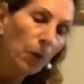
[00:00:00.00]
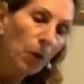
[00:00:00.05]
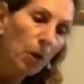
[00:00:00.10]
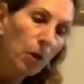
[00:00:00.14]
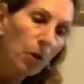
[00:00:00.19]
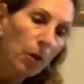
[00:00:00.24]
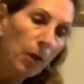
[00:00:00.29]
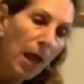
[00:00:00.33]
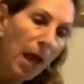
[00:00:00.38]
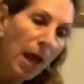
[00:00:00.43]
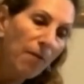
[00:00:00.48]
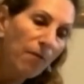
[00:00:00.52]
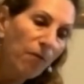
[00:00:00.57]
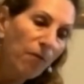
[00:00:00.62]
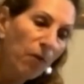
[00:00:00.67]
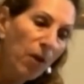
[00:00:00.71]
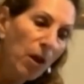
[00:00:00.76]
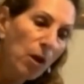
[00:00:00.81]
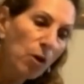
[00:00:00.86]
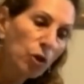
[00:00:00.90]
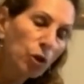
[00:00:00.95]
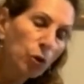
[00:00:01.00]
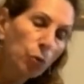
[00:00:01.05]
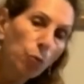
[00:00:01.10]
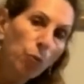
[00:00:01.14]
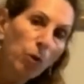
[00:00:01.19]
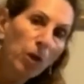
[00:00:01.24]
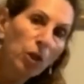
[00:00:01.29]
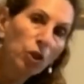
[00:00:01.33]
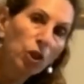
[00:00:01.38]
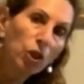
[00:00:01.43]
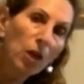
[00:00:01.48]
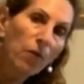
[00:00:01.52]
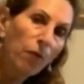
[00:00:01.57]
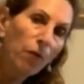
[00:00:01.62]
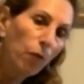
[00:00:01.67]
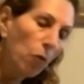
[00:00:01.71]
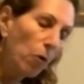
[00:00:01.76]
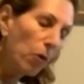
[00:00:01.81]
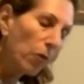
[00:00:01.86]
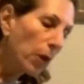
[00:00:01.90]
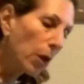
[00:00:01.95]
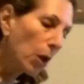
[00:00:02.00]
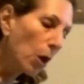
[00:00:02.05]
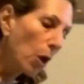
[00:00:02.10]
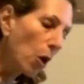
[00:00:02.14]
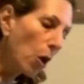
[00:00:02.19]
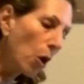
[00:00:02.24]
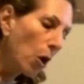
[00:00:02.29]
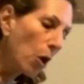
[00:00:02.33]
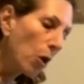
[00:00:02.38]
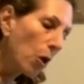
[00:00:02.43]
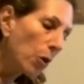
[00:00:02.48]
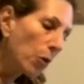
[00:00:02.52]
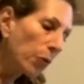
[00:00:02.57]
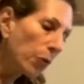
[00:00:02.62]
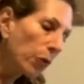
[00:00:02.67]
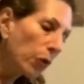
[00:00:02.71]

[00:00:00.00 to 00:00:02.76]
Okay, fingers reaching for the earth,